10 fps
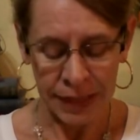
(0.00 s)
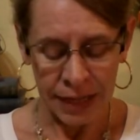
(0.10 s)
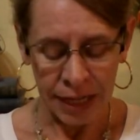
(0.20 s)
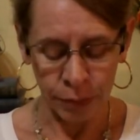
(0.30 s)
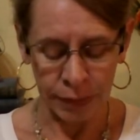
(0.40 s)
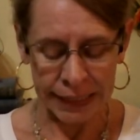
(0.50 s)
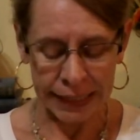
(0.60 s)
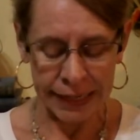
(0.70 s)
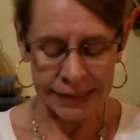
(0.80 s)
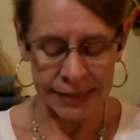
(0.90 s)
And when the
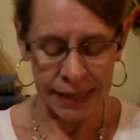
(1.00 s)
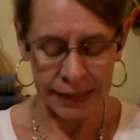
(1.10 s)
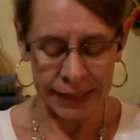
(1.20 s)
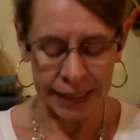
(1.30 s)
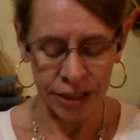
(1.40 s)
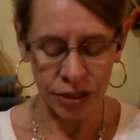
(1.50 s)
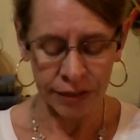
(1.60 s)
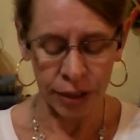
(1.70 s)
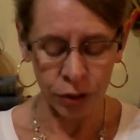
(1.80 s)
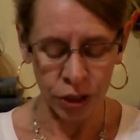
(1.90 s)
ass saw the angel of
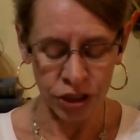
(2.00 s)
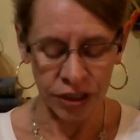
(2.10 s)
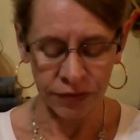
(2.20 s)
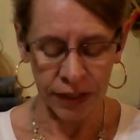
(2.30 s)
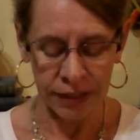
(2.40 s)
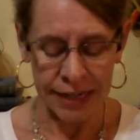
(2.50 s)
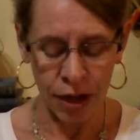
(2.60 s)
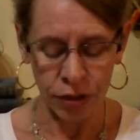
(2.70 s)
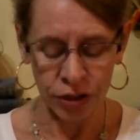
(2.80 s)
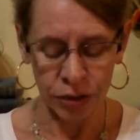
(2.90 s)
the Lord, she fell
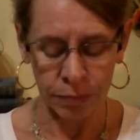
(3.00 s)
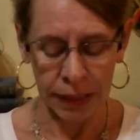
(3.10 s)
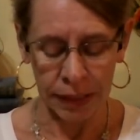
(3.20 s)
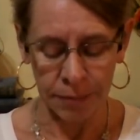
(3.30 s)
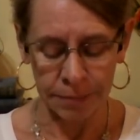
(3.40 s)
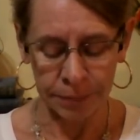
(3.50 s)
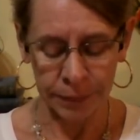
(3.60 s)
down unto Balaam.